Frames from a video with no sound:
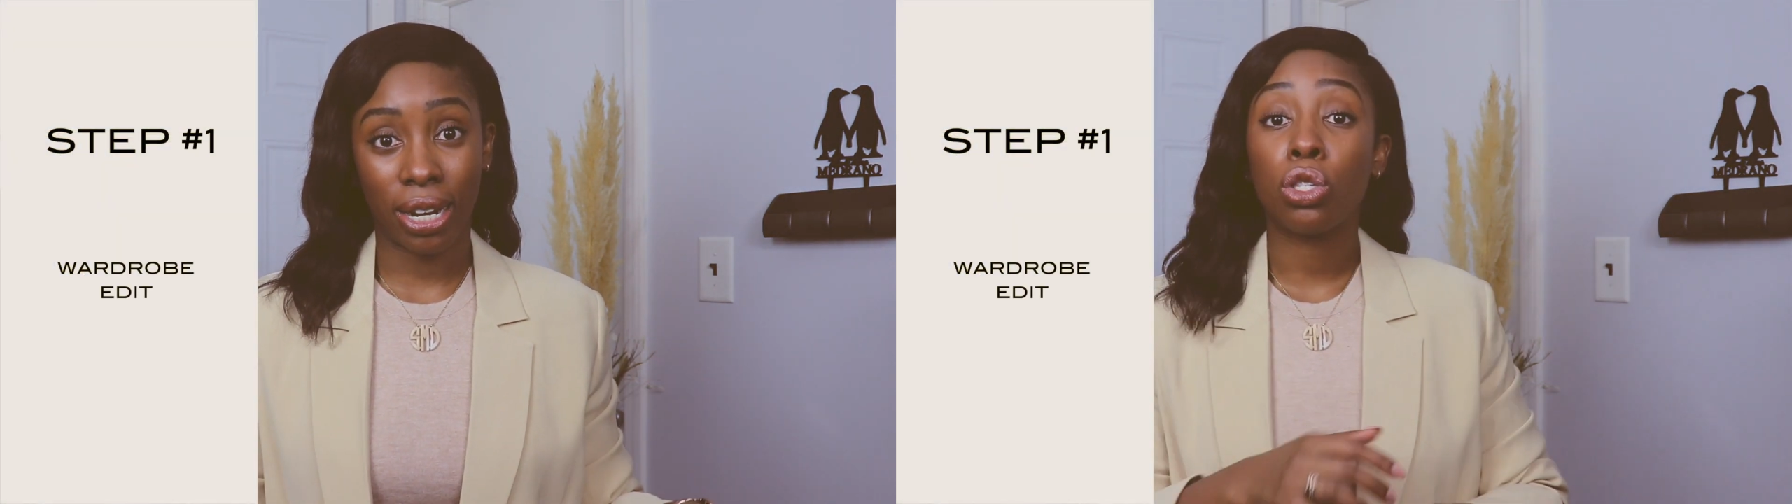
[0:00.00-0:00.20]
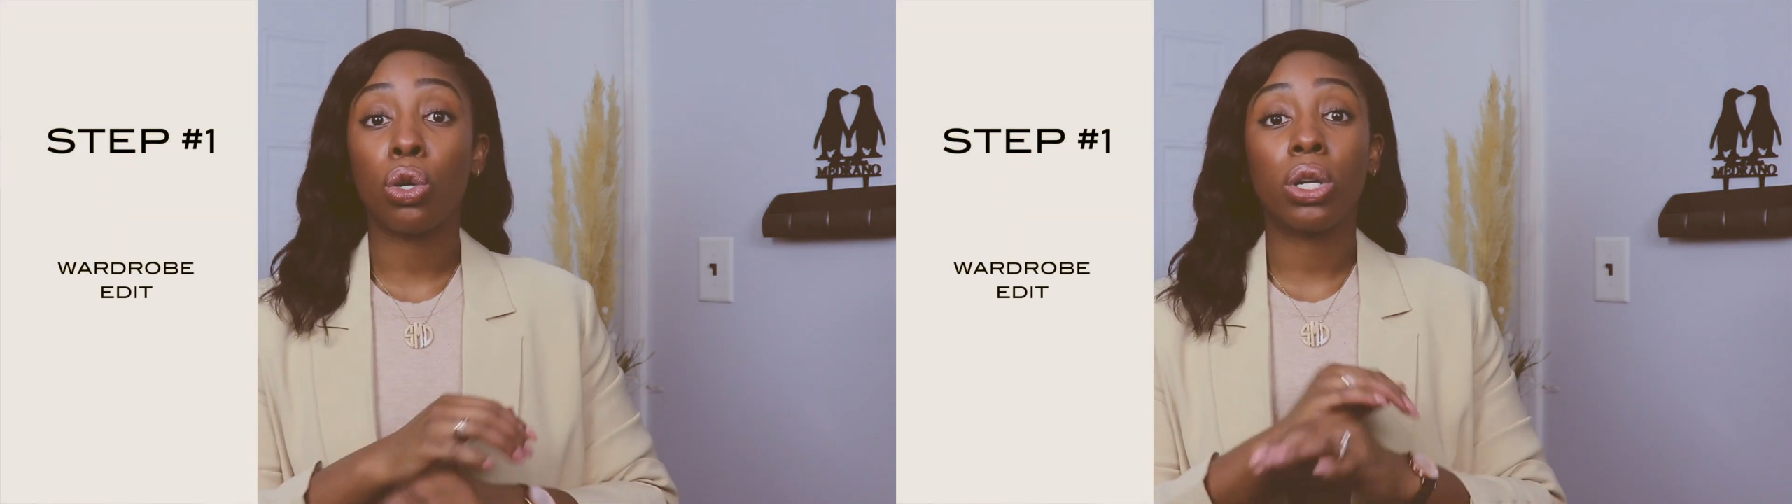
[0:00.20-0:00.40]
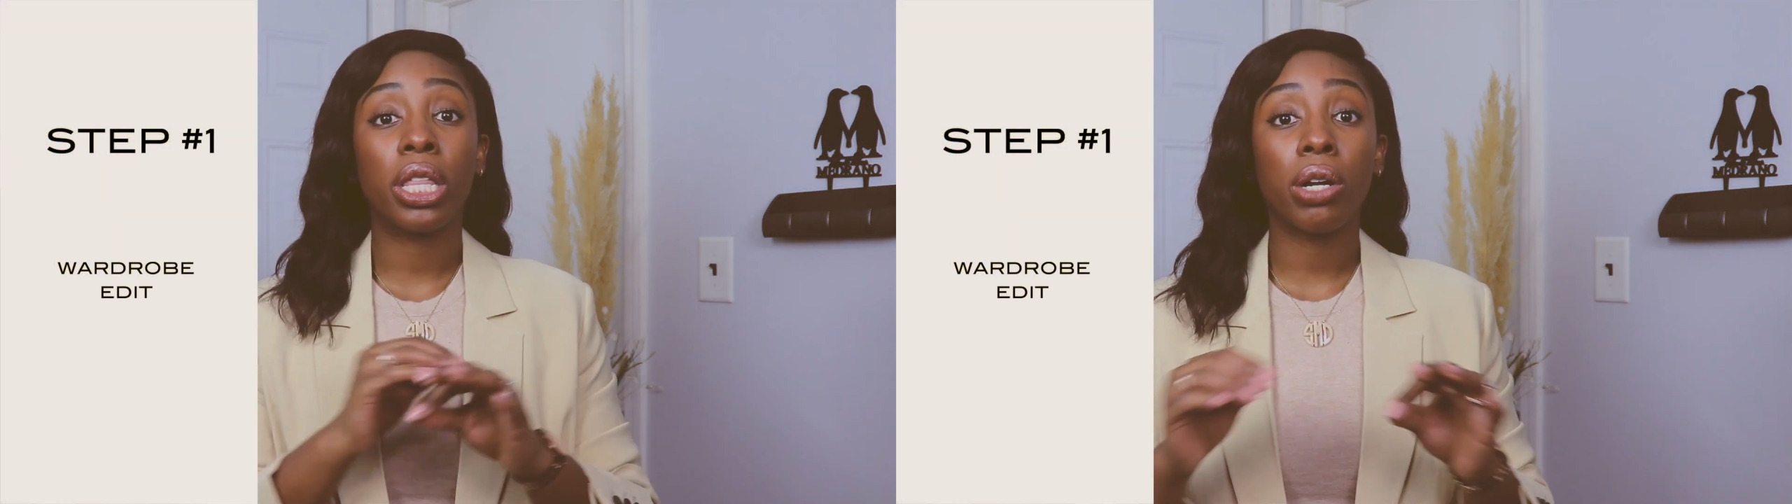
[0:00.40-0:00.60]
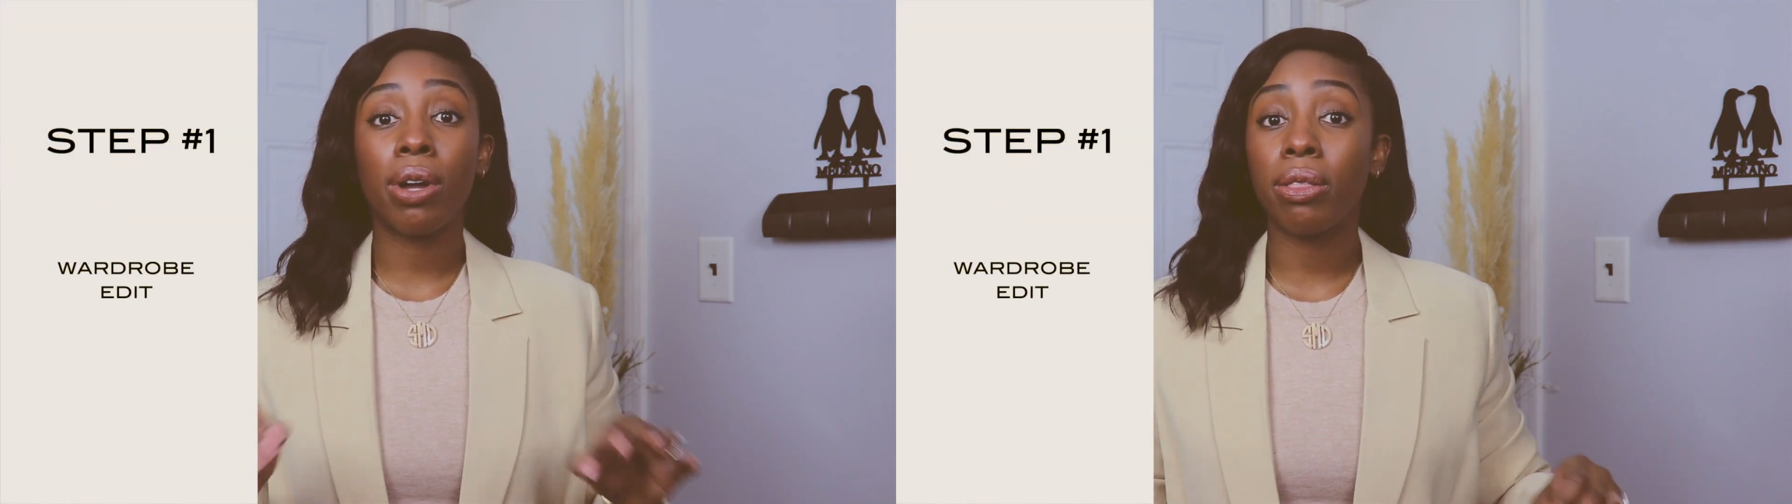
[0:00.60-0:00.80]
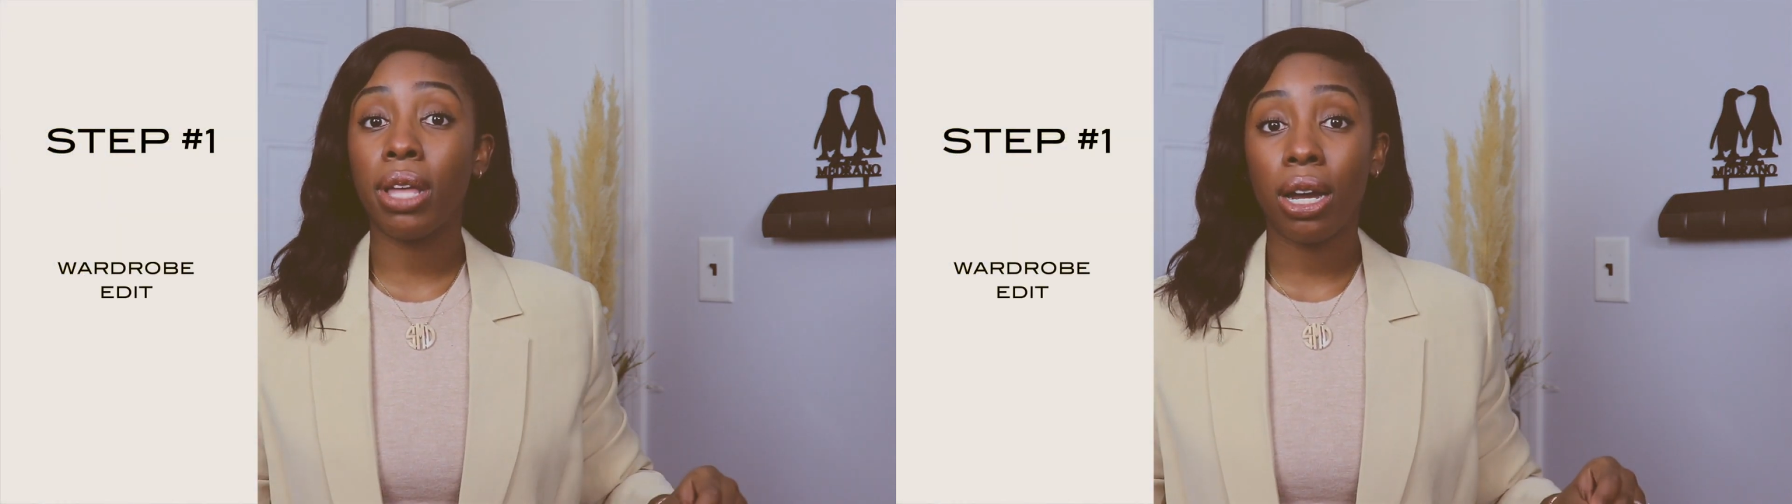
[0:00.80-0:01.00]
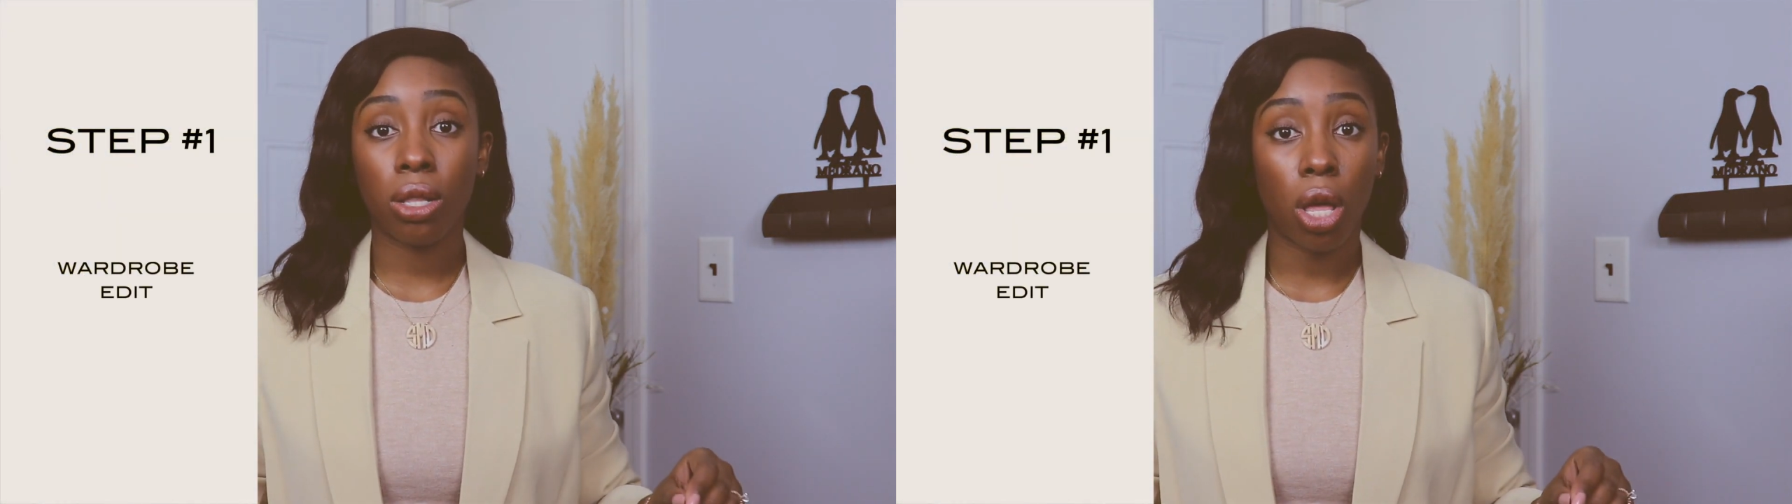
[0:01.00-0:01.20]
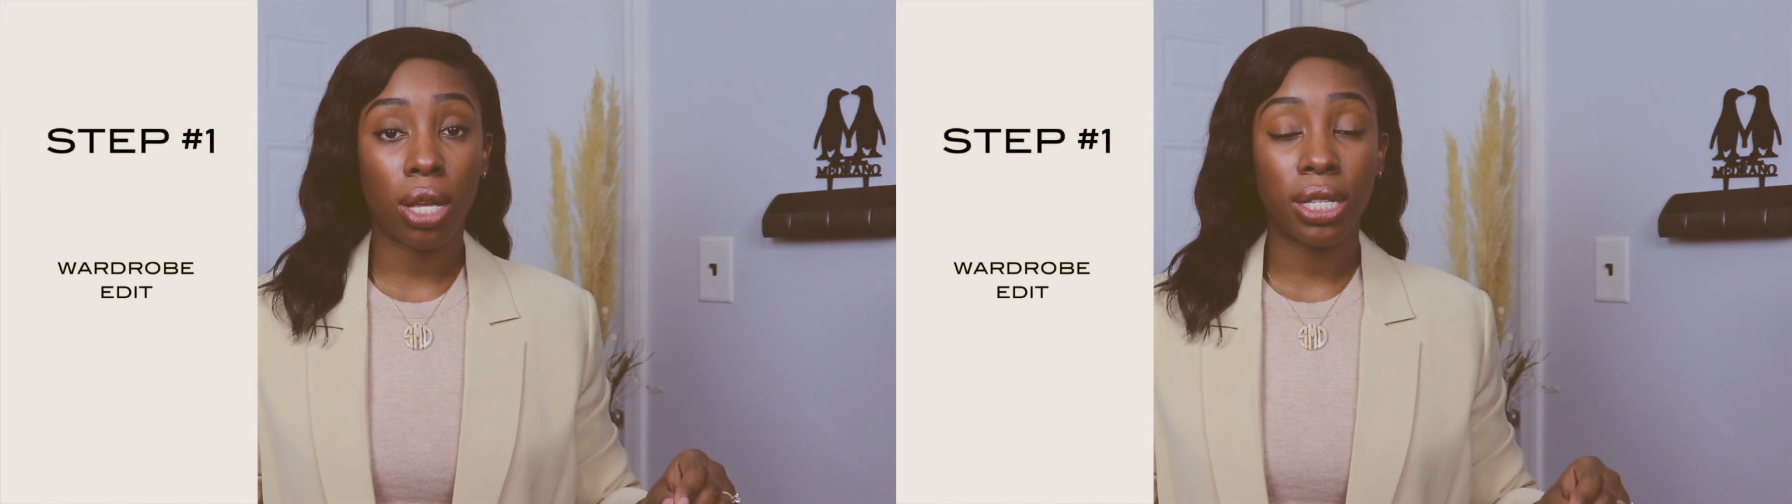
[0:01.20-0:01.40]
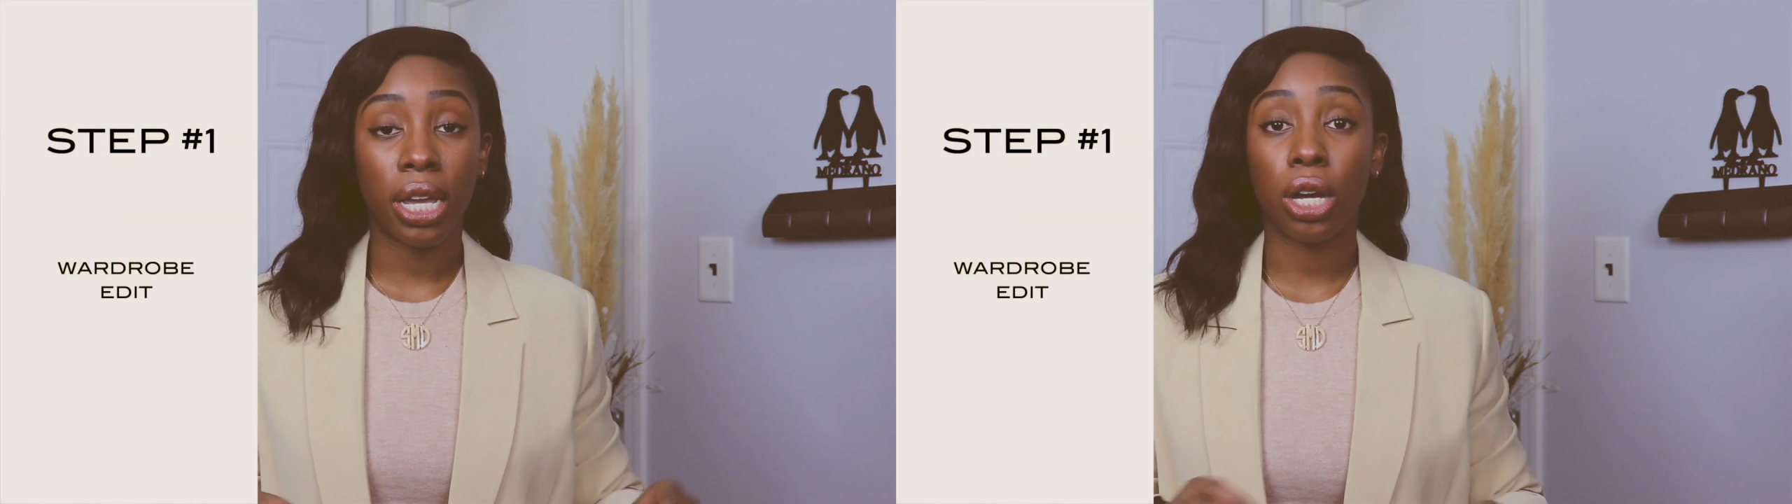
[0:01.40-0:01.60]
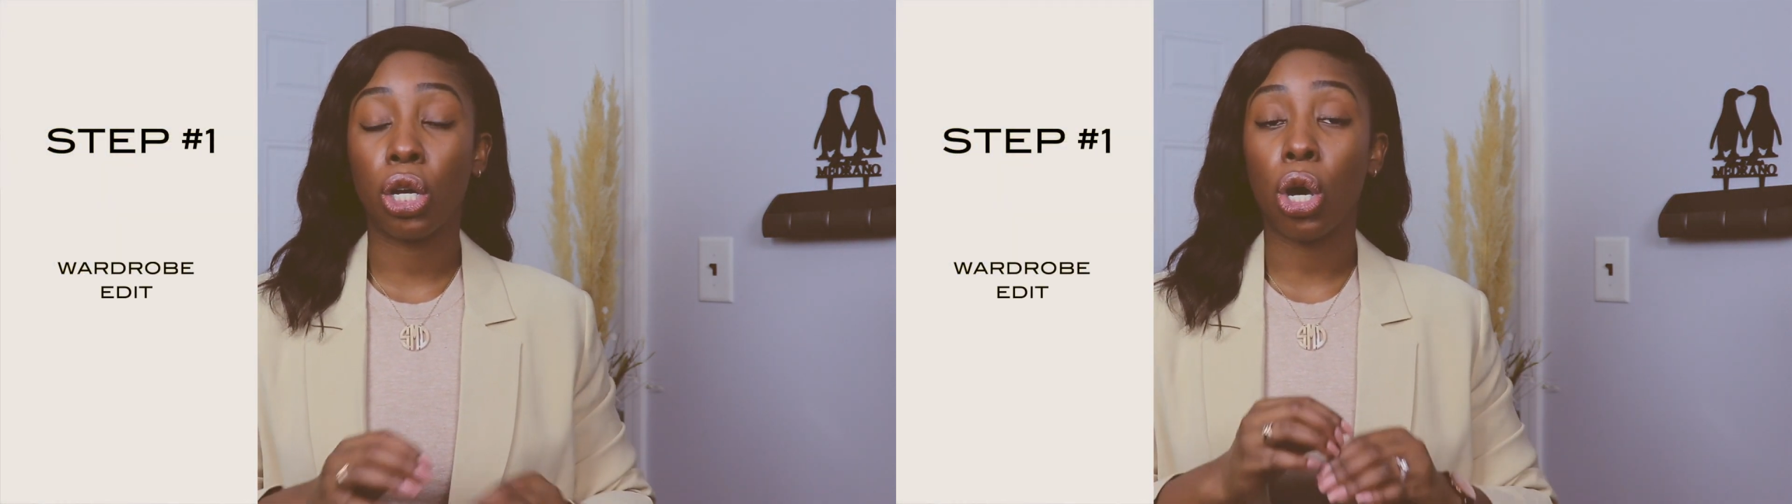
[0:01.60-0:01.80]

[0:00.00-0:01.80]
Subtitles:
So clear out that closet,